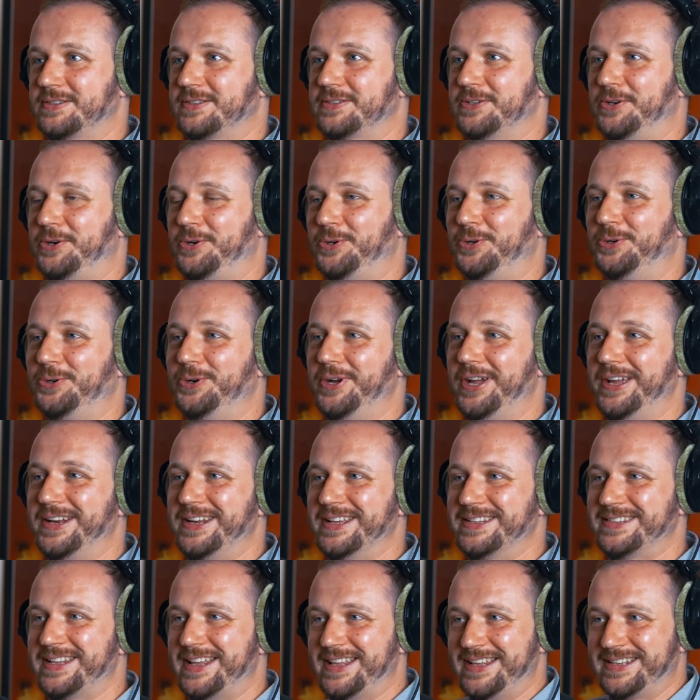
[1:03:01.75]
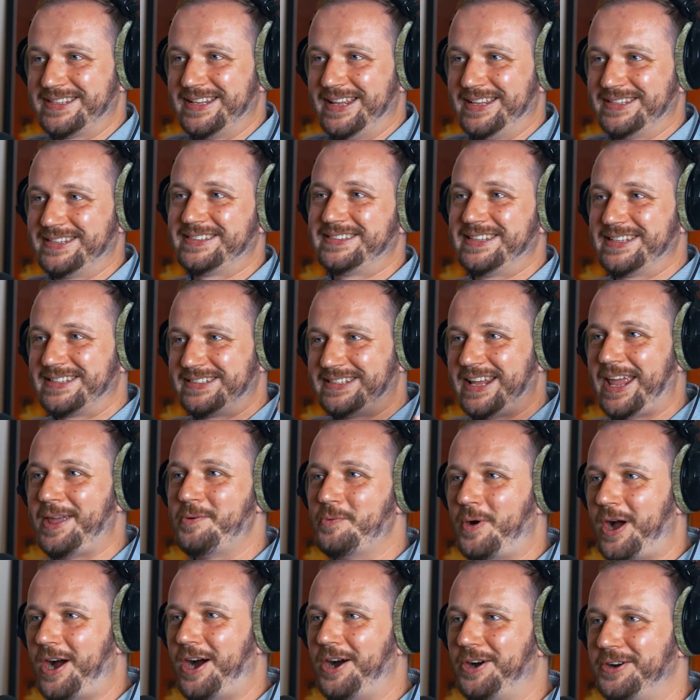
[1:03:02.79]
So it is, is, is this the
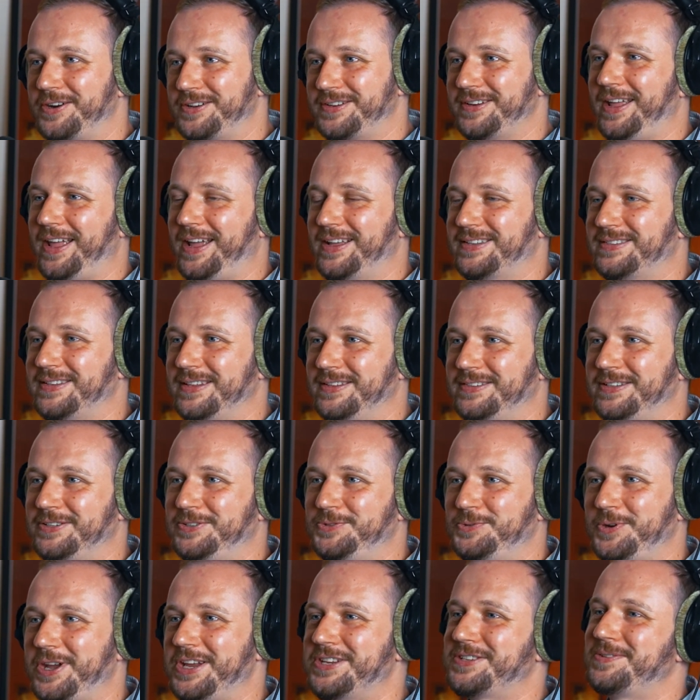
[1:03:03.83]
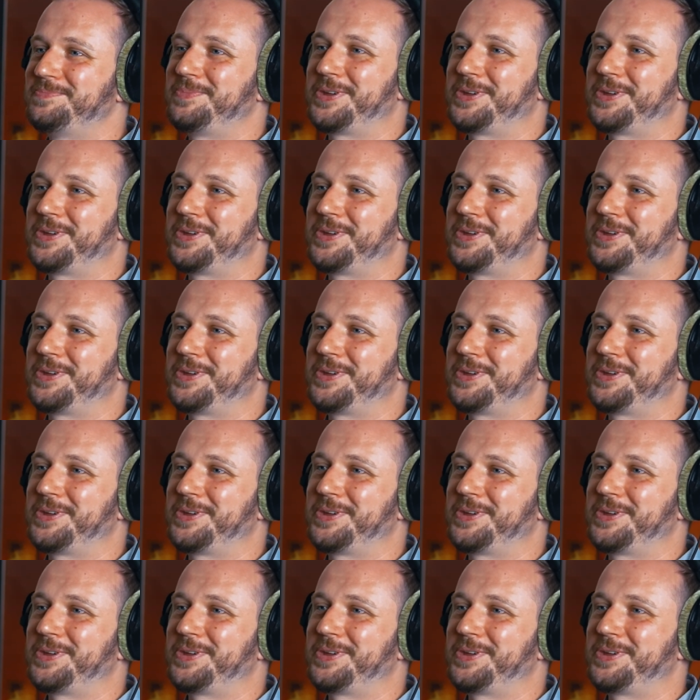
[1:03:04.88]
same hard ex- situation